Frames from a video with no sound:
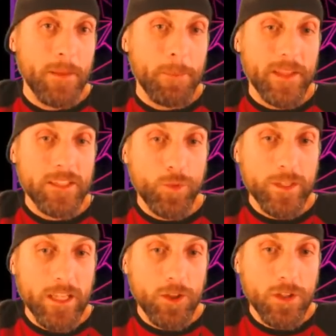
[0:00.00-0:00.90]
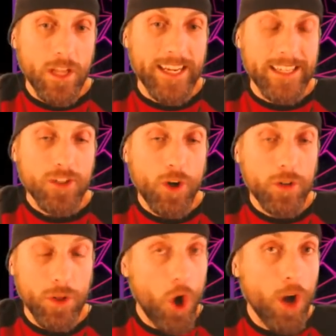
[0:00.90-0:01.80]
This is what they look like. It's called
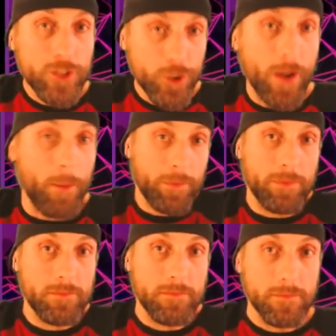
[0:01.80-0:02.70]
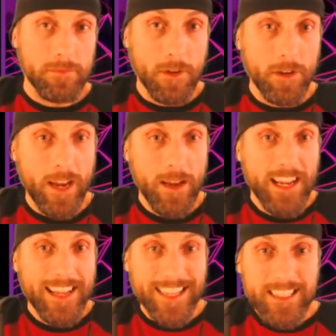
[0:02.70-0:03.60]
a lawn shrimp, okay?
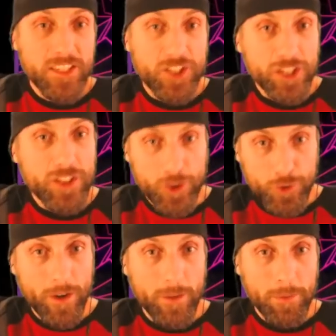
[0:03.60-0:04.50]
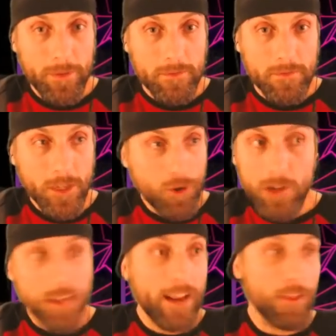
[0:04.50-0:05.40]
This is just a shrimp that
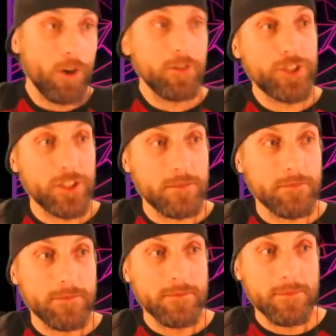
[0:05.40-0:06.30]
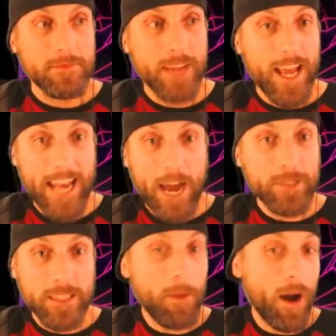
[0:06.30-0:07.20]
crawled out of the ocean, and now
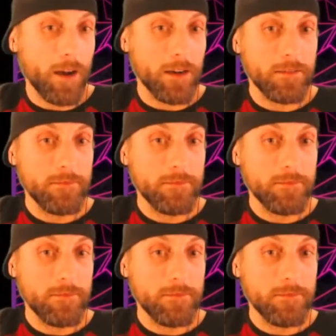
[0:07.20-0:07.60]
it's a bug.